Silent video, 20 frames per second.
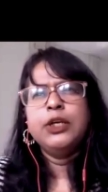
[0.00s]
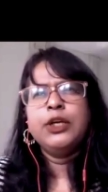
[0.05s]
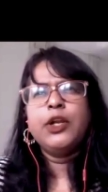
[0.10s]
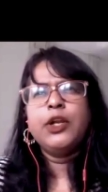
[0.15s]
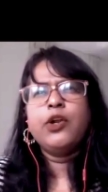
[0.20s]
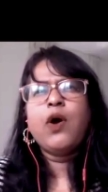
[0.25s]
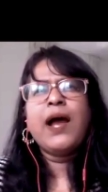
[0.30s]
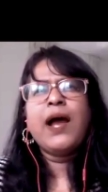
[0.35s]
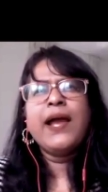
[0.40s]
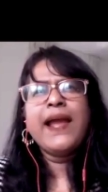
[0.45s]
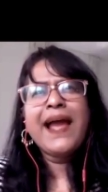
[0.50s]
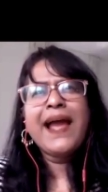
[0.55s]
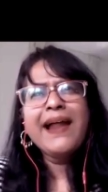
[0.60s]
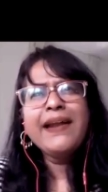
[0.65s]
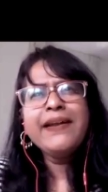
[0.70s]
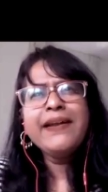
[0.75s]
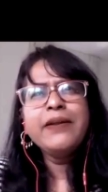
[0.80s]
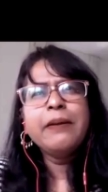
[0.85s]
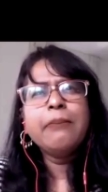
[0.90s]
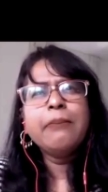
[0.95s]
you know, I
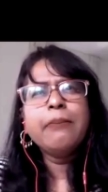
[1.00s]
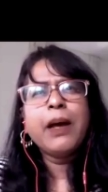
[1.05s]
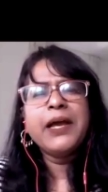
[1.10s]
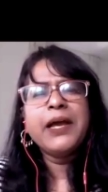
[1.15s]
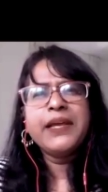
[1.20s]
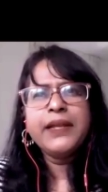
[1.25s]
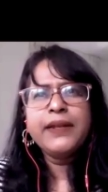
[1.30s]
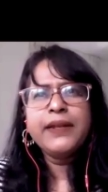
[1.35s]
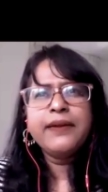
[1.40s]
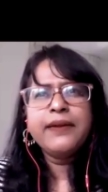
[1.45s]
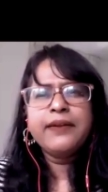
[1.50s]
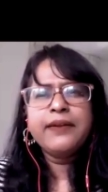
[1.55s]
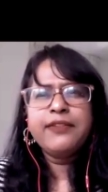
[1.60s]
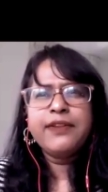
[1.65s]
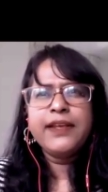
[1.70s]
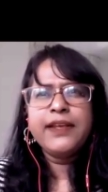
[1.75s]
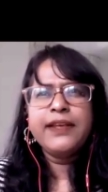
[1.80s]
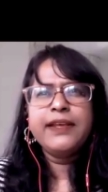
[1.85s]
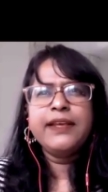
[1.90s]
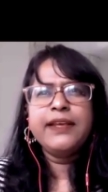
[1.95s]
had in mind
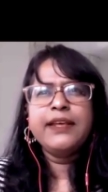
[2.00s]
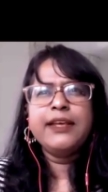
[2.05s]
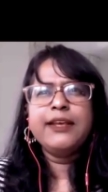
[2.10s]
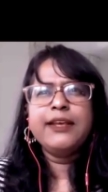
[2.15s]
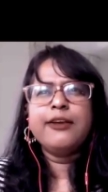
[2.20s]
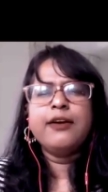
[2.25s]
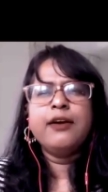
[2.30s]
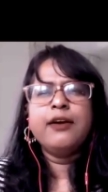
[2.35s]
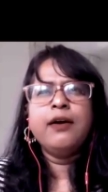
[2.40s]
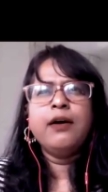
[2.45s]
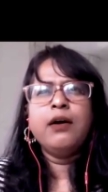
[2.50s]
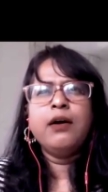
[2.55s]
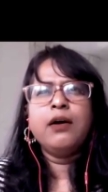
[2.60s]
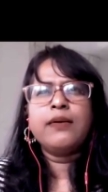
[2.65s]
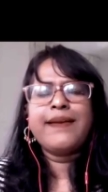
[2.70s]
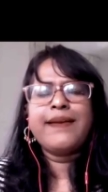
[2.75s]
the uh,